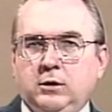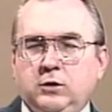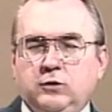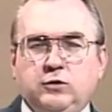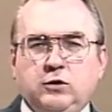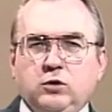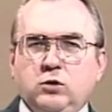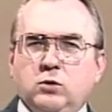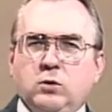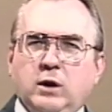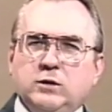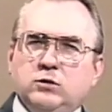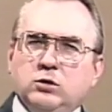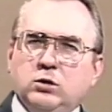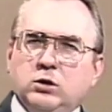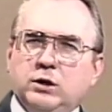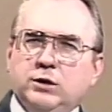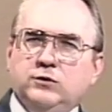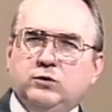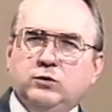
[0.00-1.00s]
You see, you don't have to
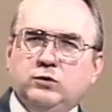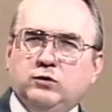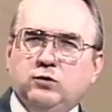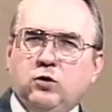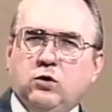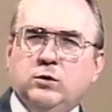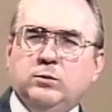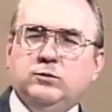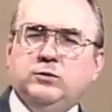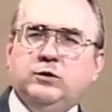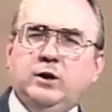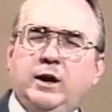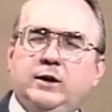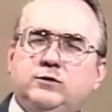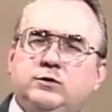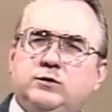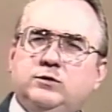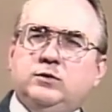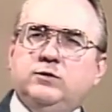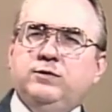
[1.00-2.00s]
look at your
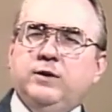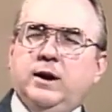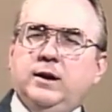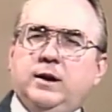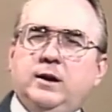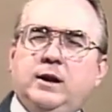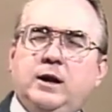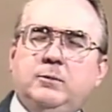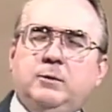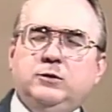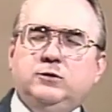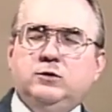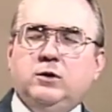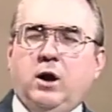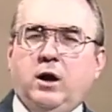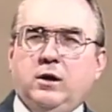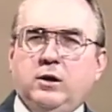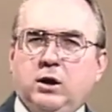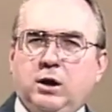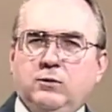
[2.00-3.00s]
circumstances to find out how much
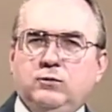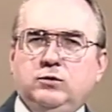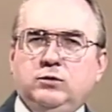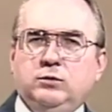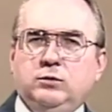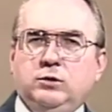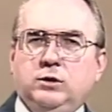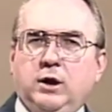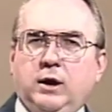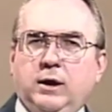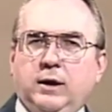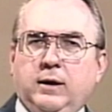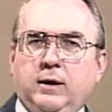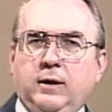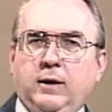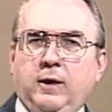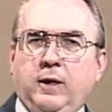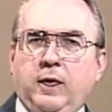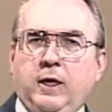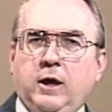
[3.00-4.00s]
God loves you today.
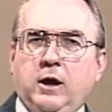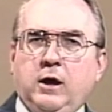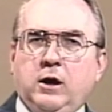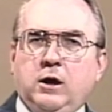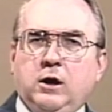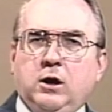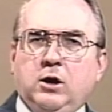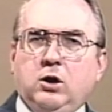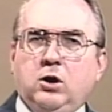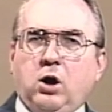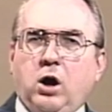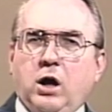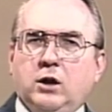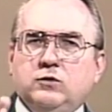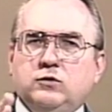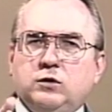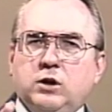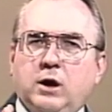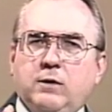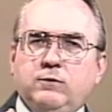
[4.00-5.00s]

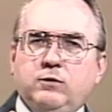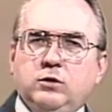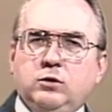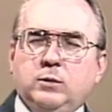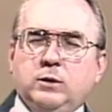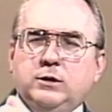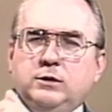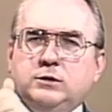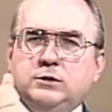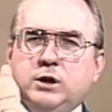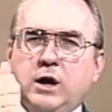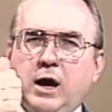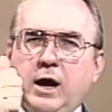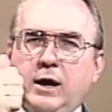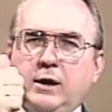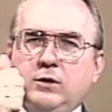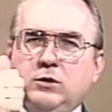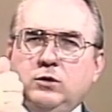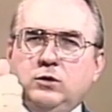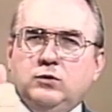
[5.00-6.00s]
God's love to you isn't
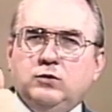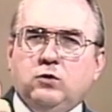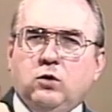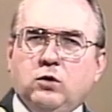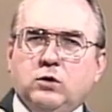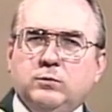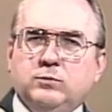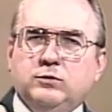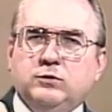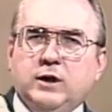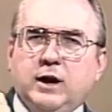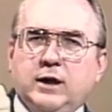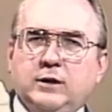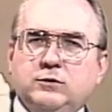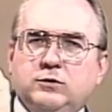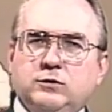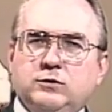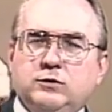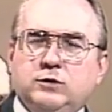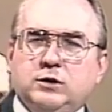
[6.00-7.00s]
tied to your
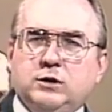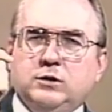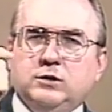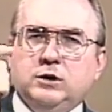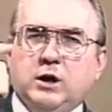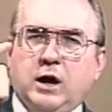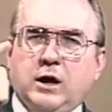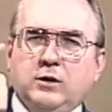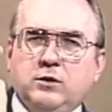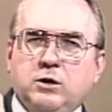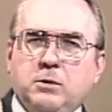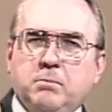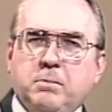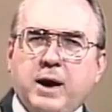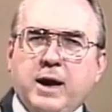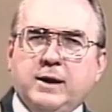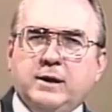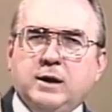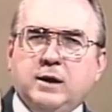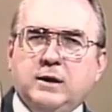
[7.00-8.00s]
circumstances, it isn't tied to your
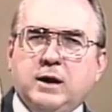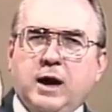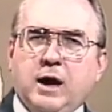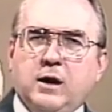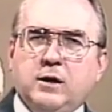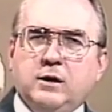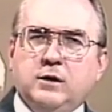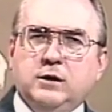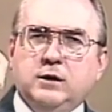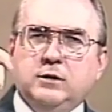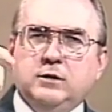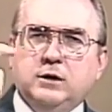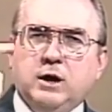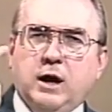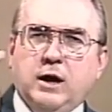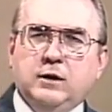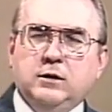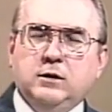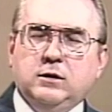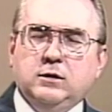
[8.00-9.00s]
bank account, it isn't
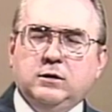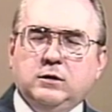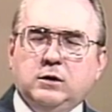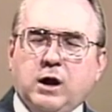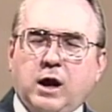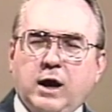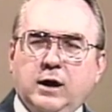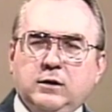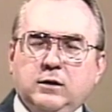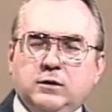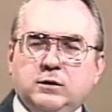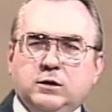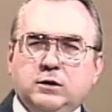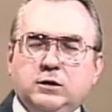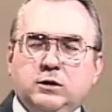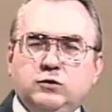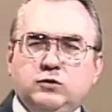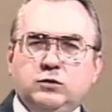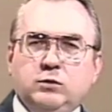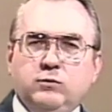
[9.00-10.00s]
tied, tied to the
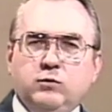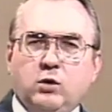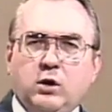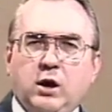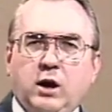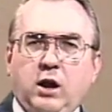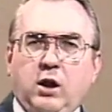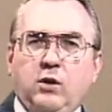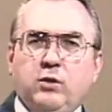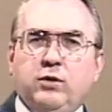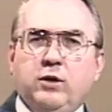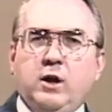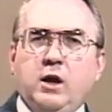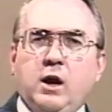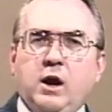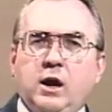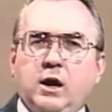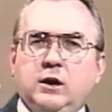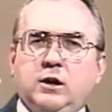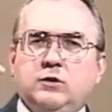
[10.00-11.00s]
condition of your health,
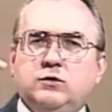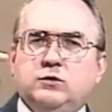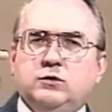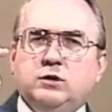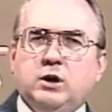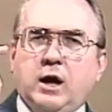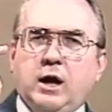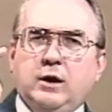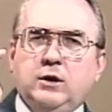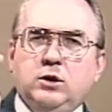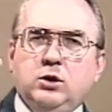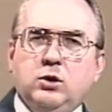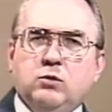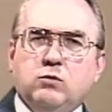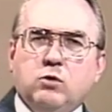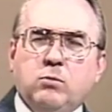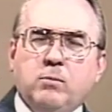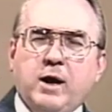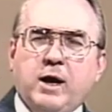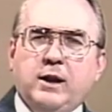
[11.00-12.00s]
it isn't tied to your
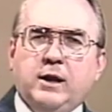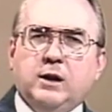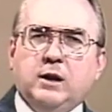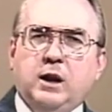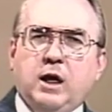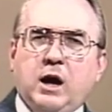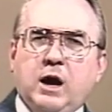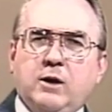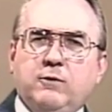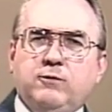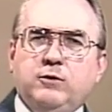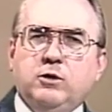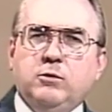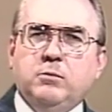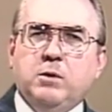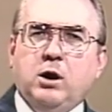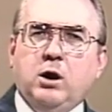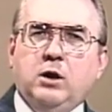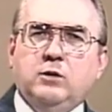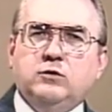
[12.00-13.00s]
romantic life or your
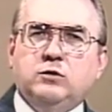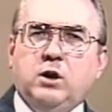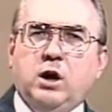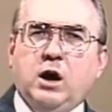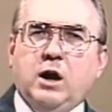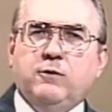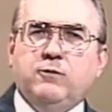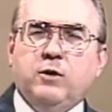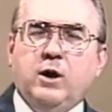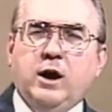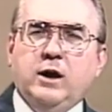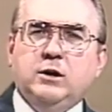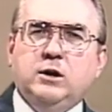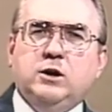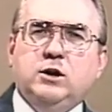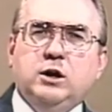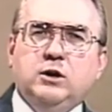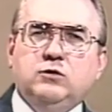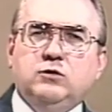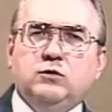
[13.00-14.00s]
marriage life or how
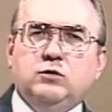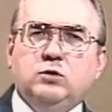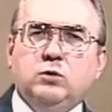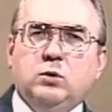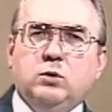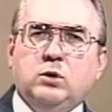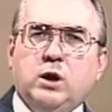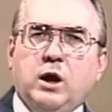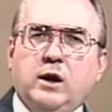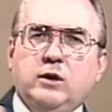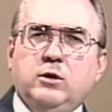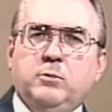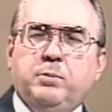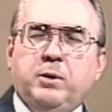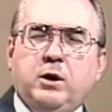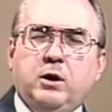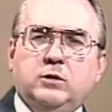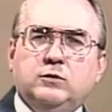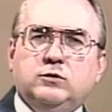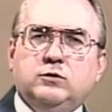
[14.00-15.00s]
your kids are doing or how your
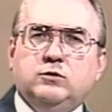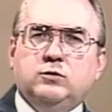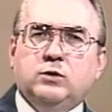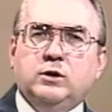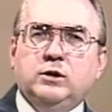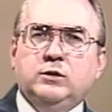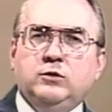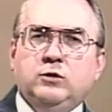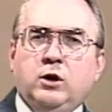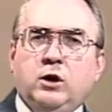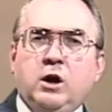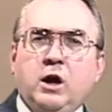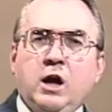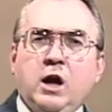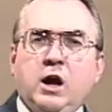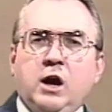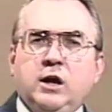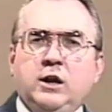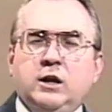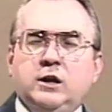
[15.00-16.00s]
parents are treating you,
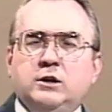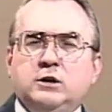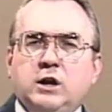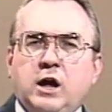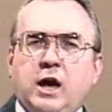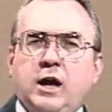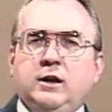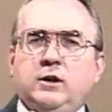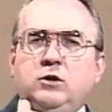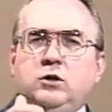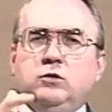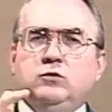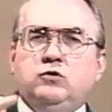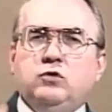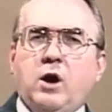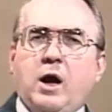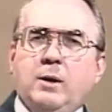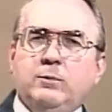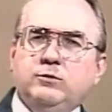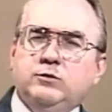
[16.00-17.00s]
it isn't tied to your
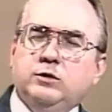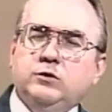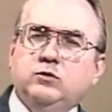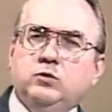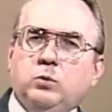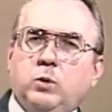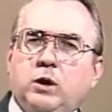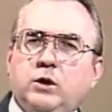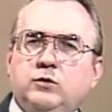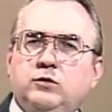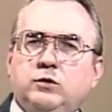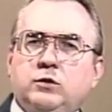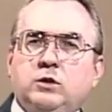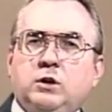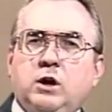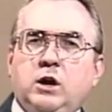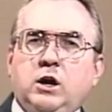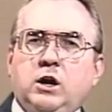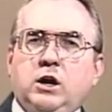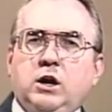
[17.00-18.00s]
job
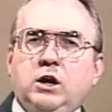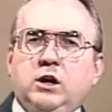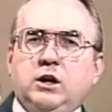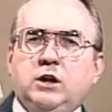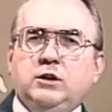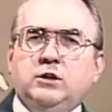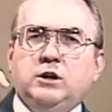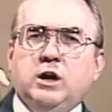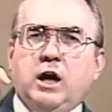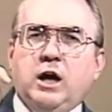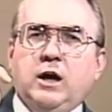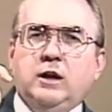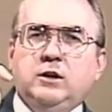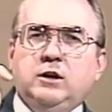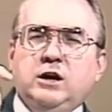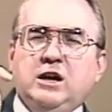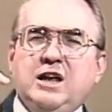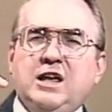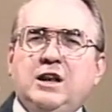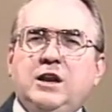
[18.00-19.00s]
situation, it isn't tied
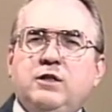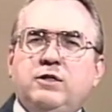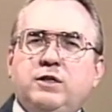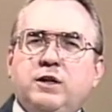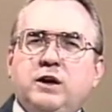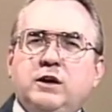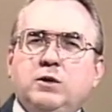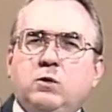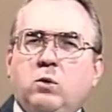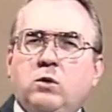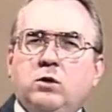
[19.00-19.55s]
to anything